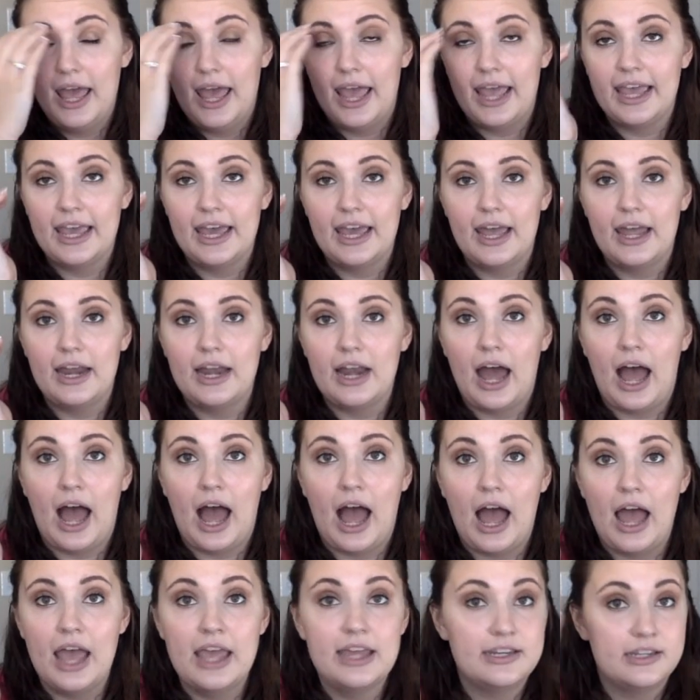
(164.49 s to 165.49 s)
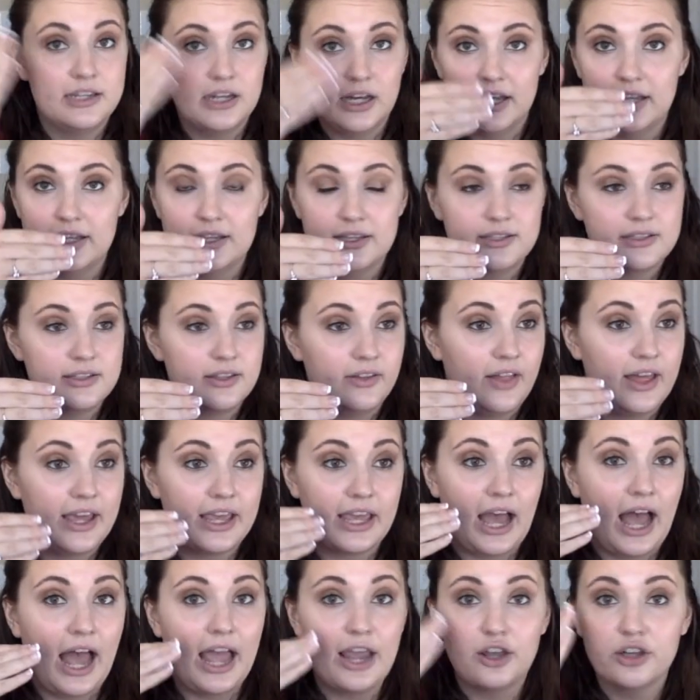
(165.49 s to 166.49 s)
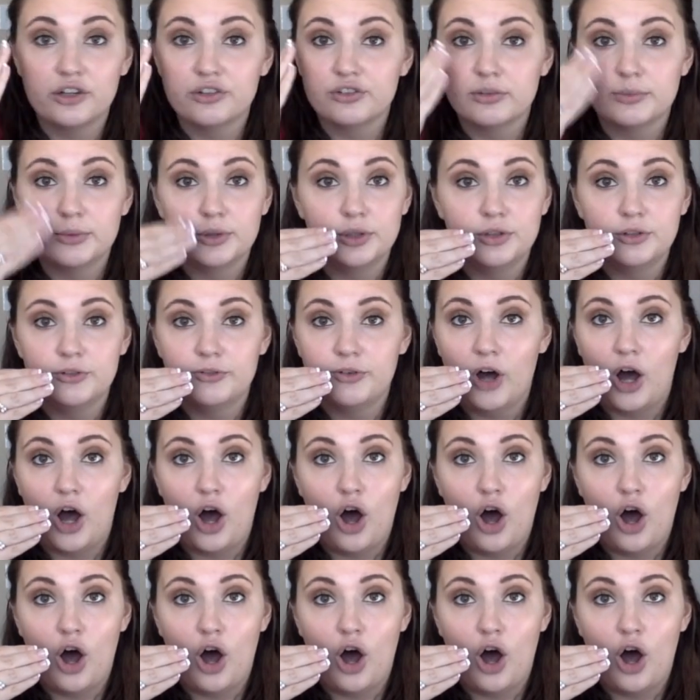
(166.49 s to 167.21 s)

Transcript: and it does, I could remove